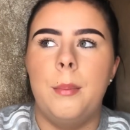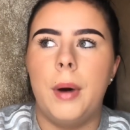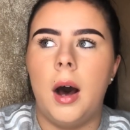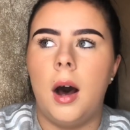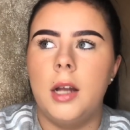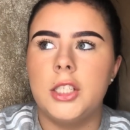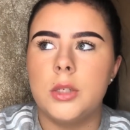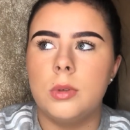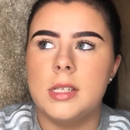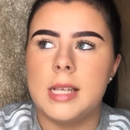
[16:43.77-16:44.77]
But I
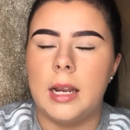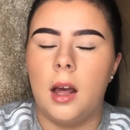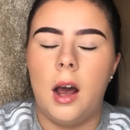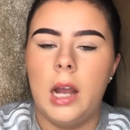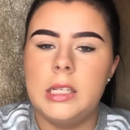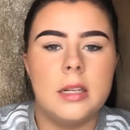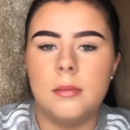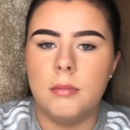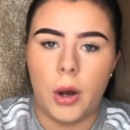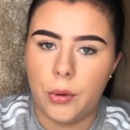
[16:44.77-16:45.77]
just want to say, like, I
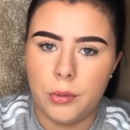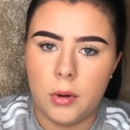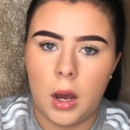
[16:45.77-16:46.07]
didn't moan.